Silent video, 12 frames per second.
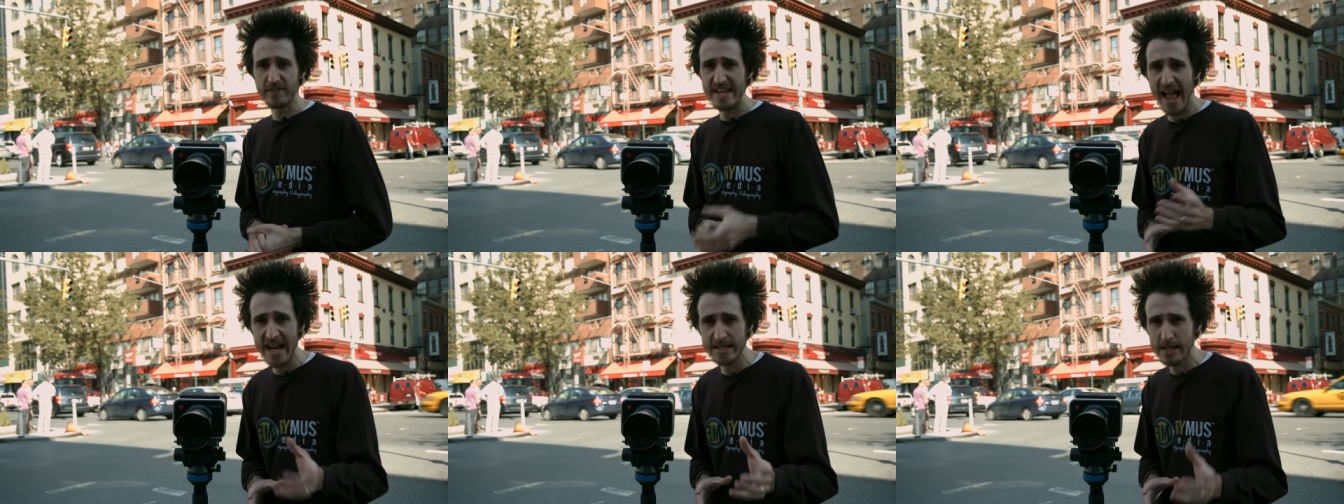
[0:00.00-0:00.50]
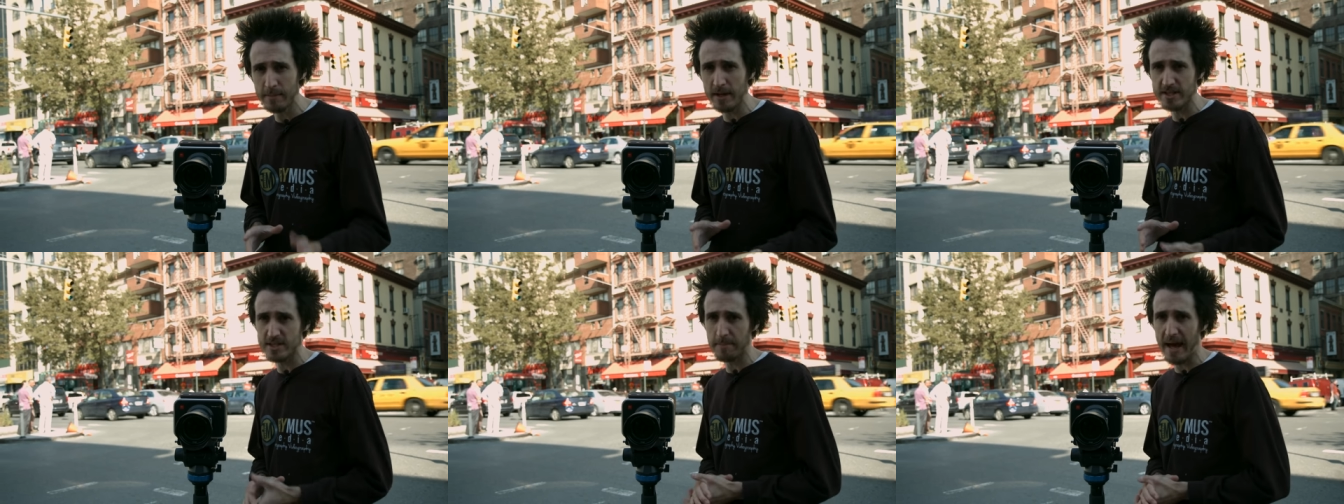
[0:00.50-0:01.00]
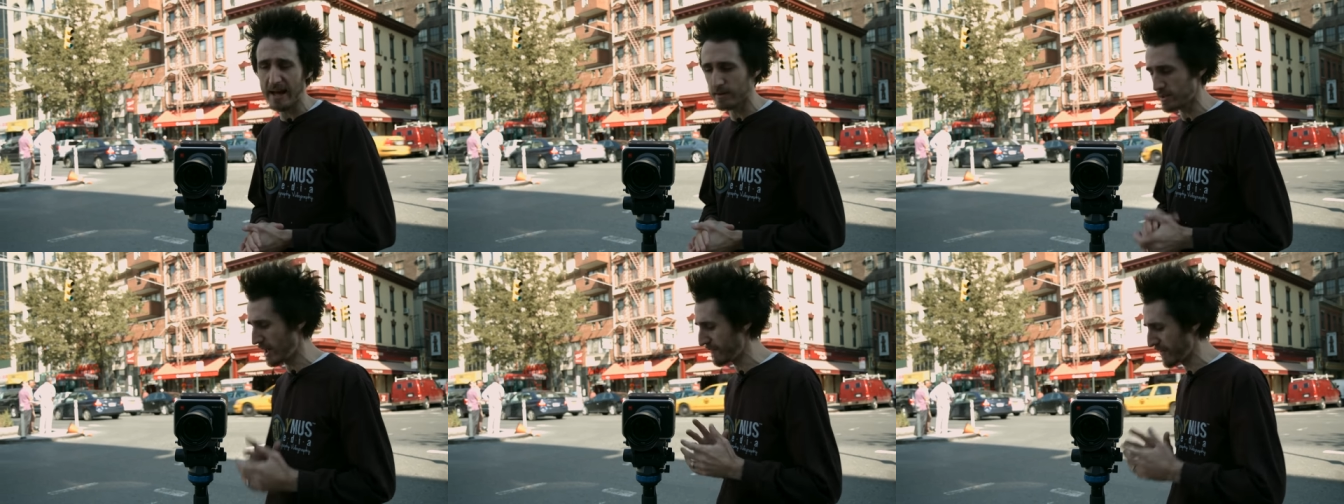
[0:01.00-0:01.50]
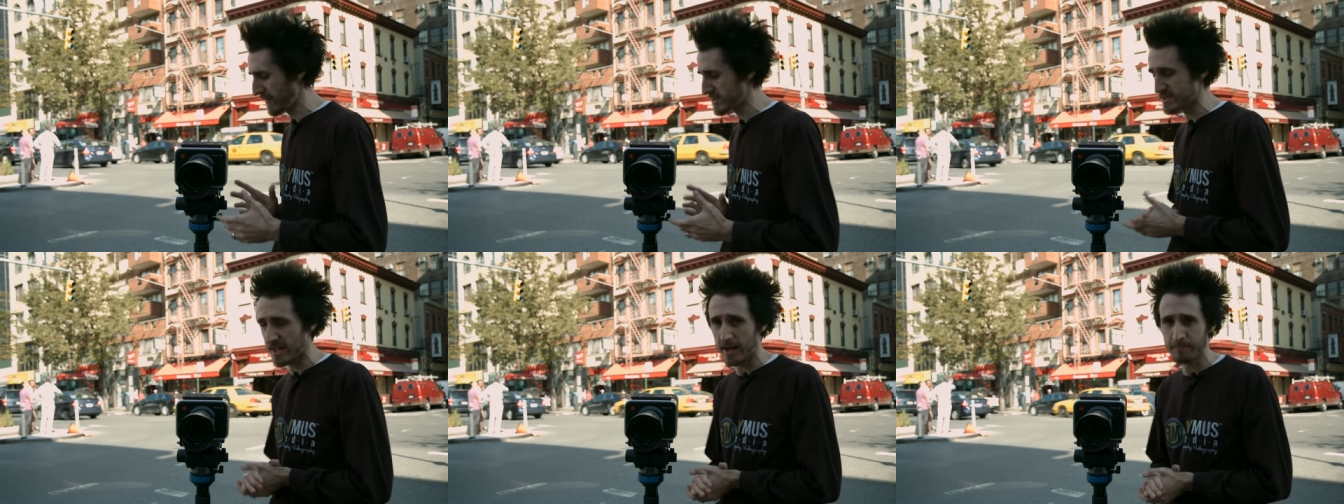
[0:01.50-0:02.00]
90 minutes of battery life on
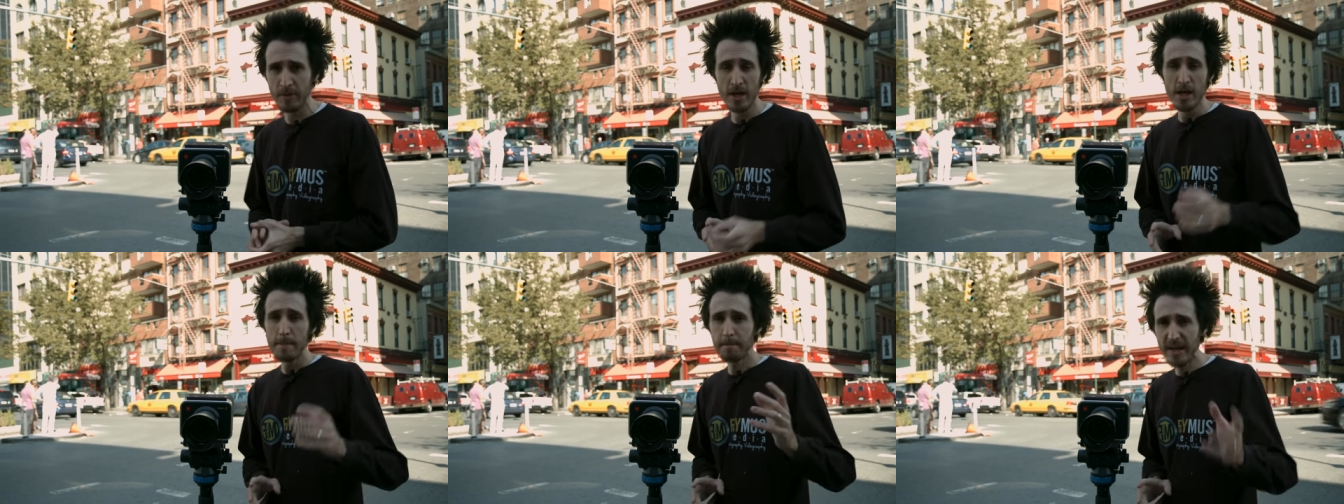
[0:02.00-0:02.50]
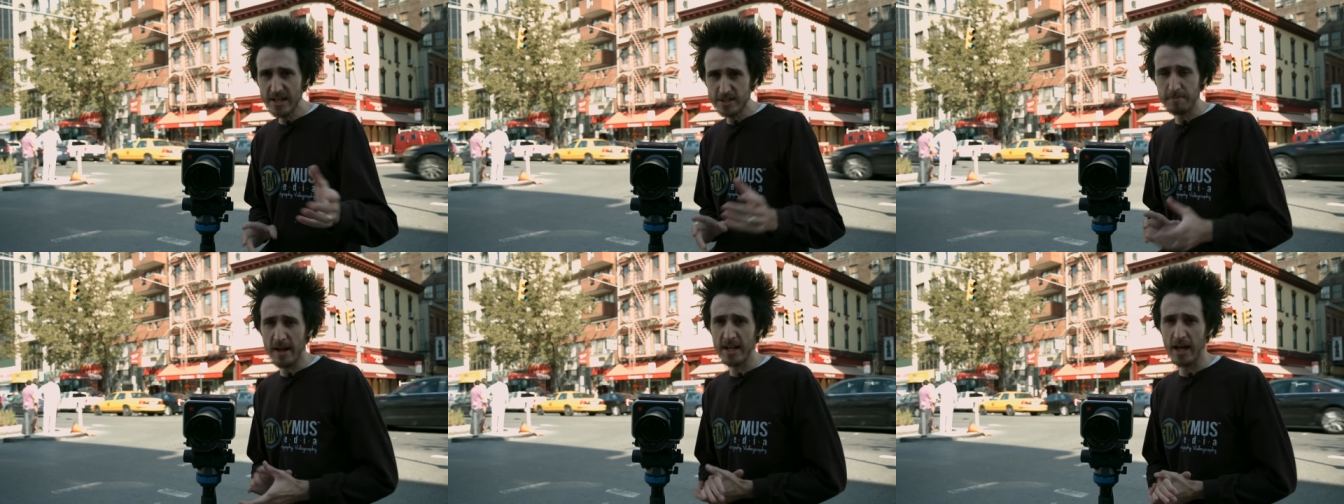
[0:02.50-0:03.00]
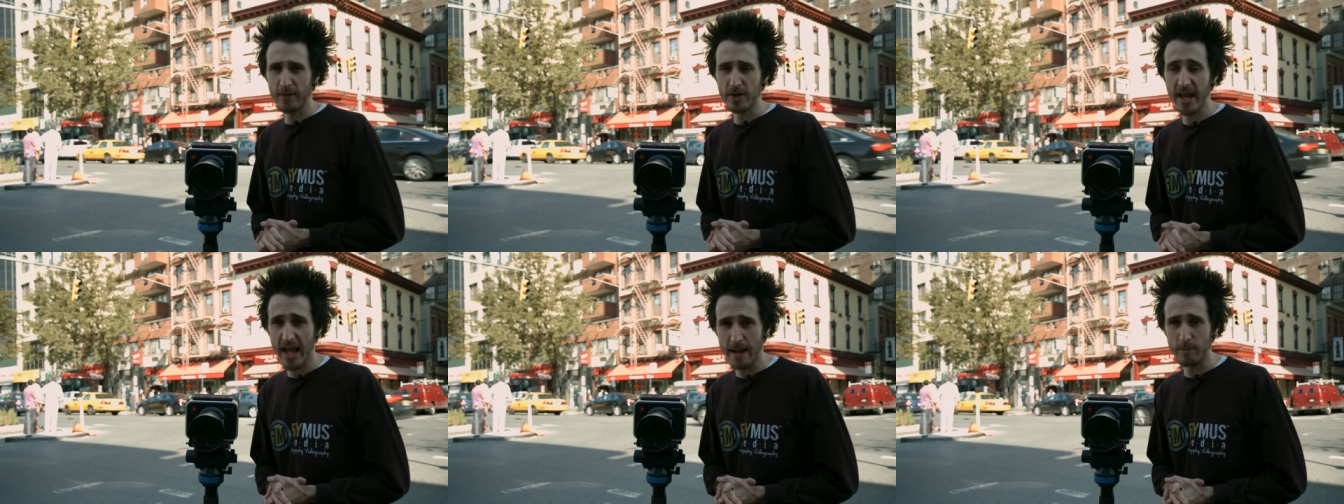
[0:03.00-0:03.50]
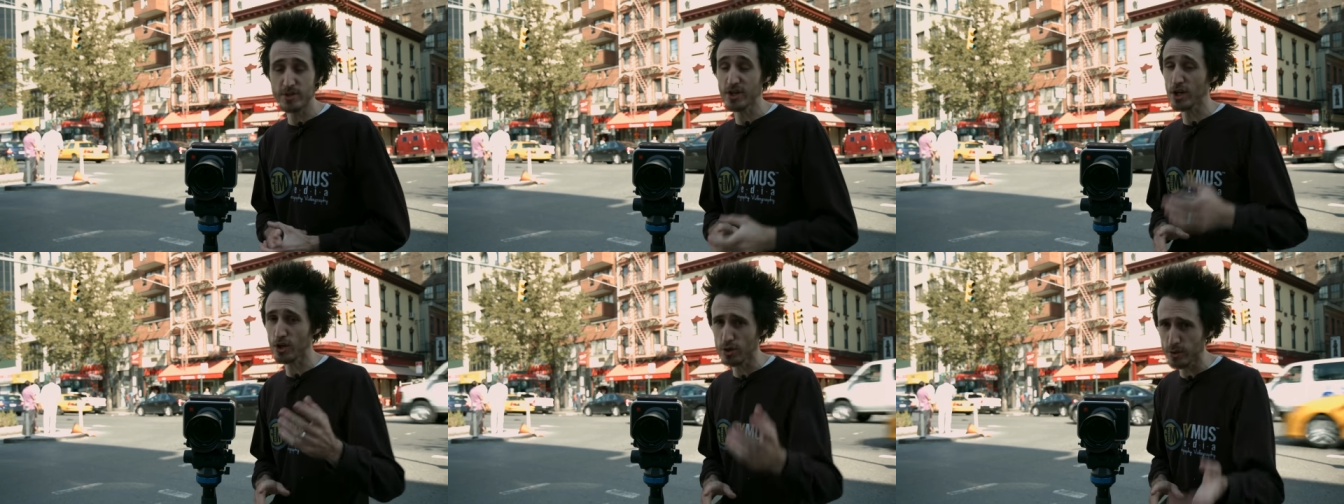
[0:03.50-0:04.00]
this thing beats many other cameras,
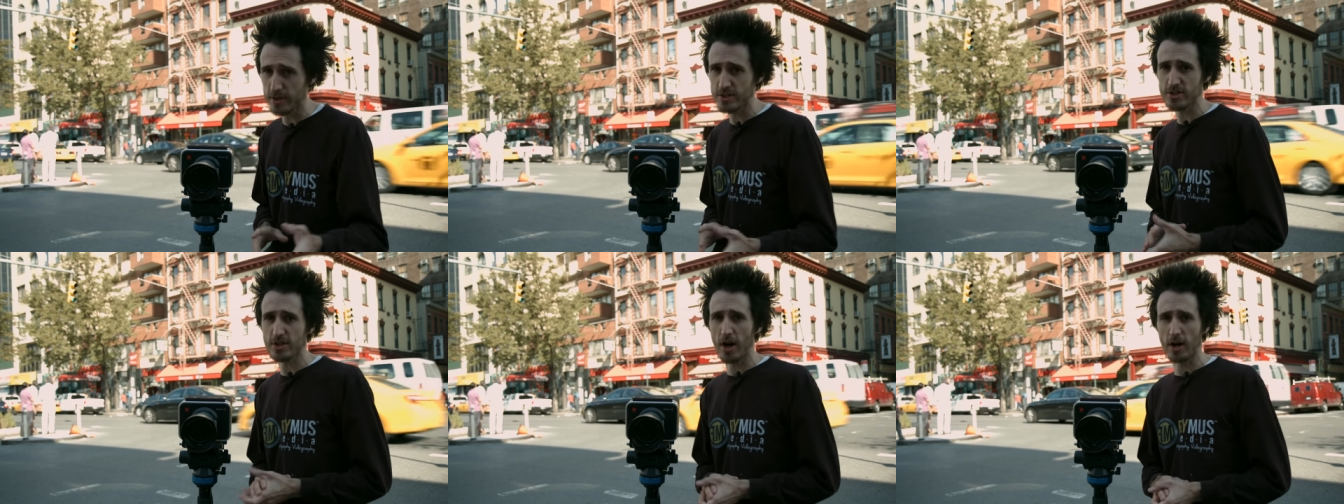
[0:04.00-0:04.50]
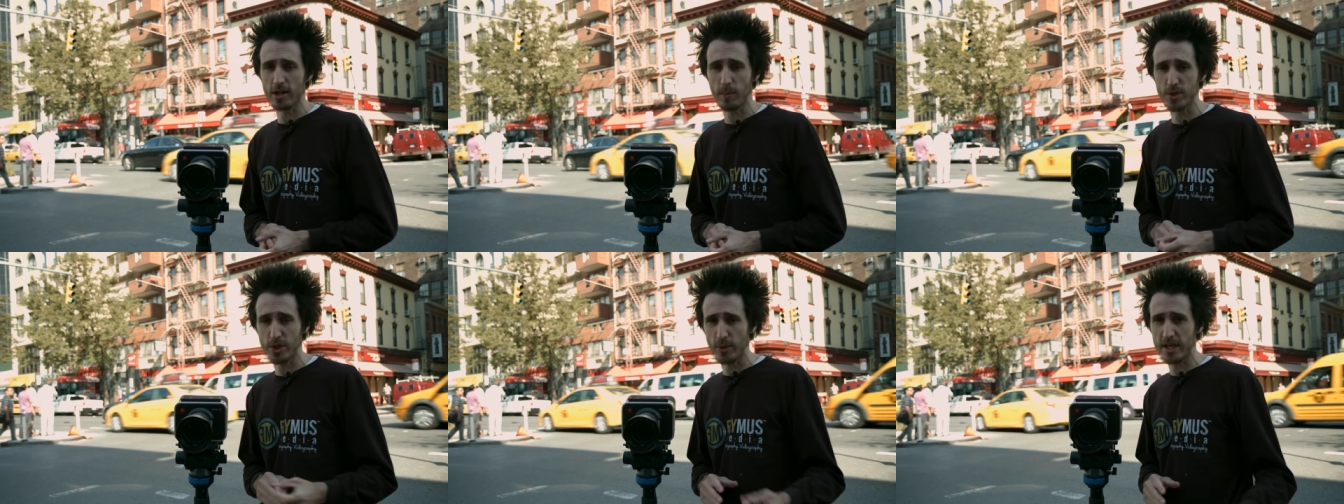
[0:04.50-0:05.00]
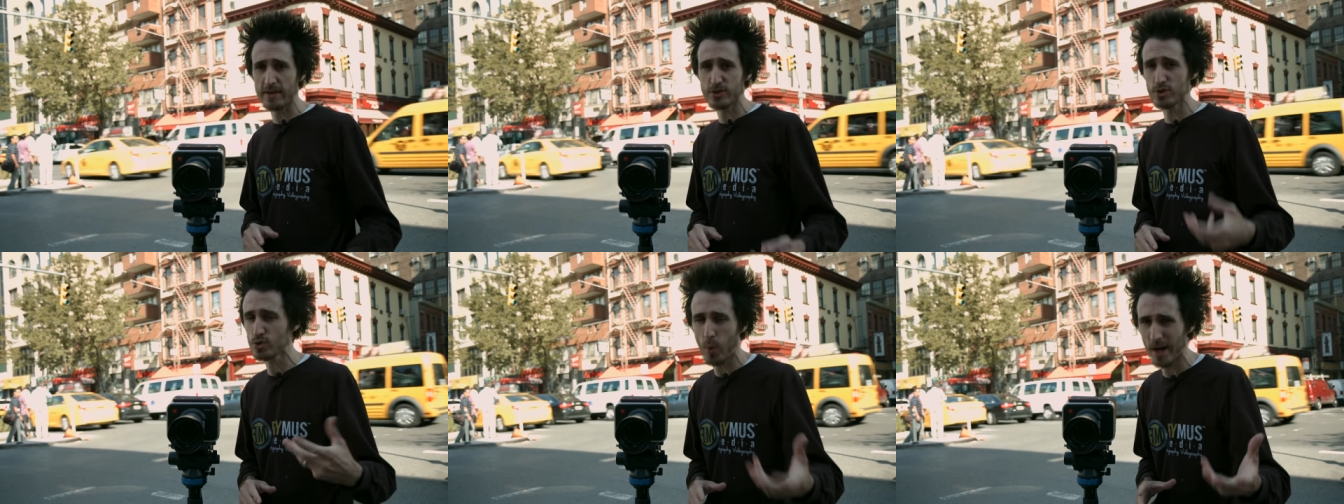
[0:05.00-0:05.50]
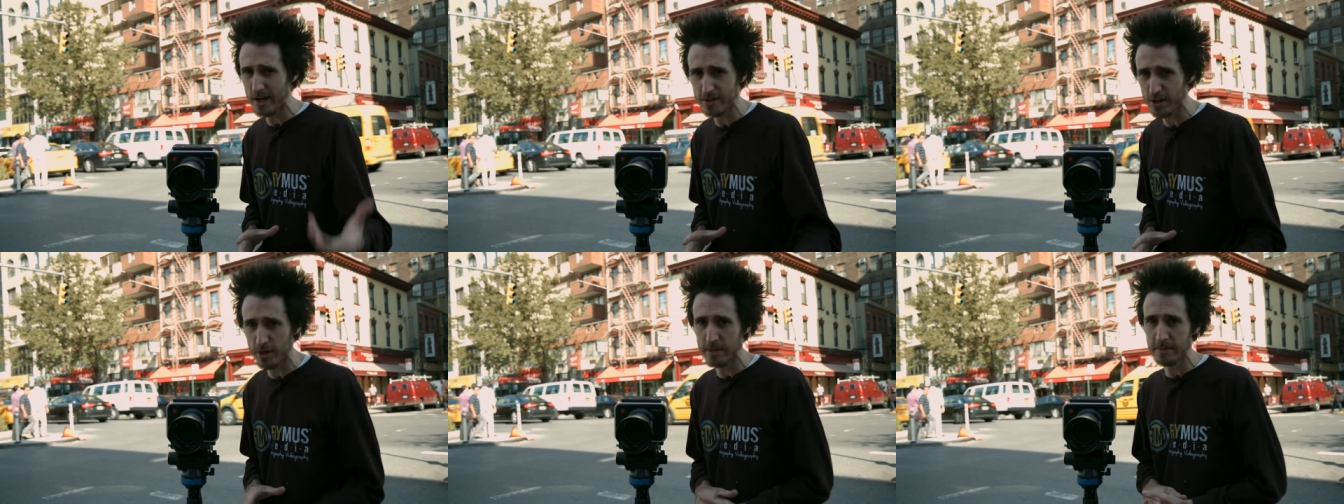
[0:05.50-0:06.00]
including the Scarlet, which only gives you 20 to
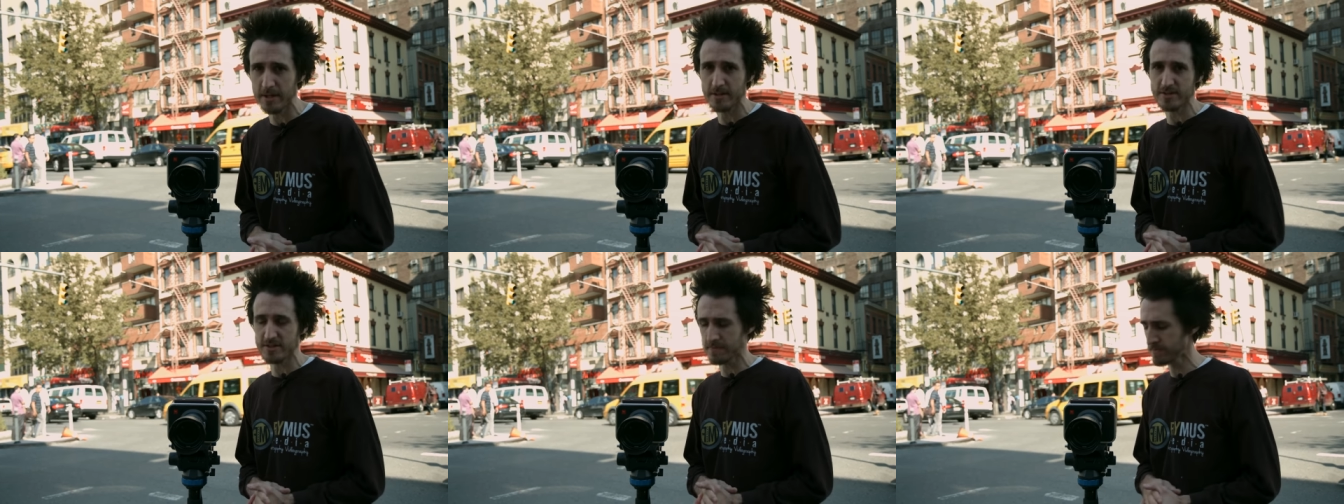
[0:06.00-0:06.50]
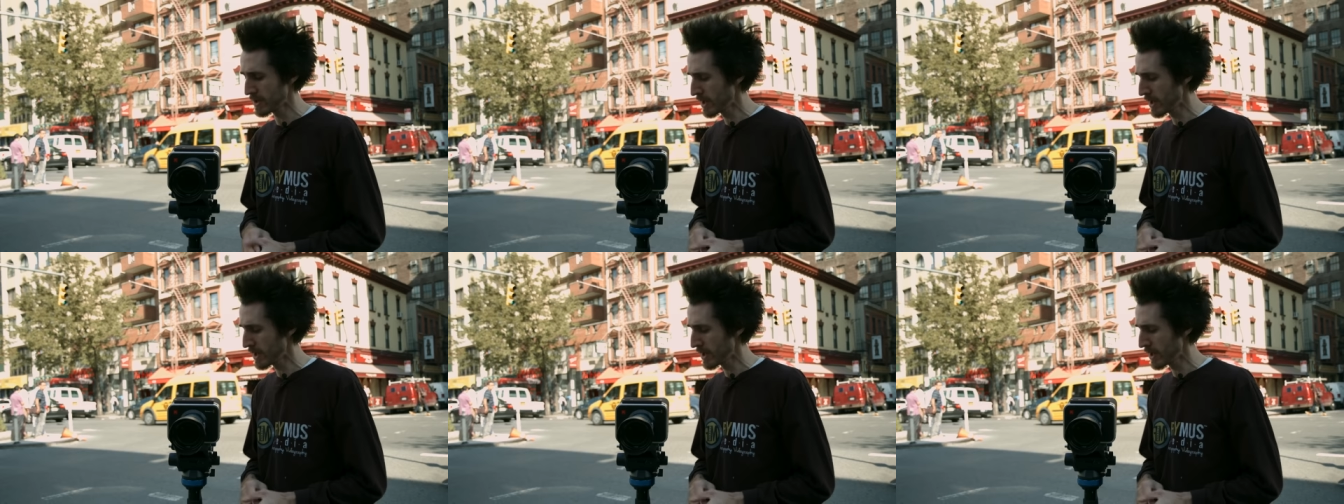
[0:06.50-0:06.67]
30 minutes.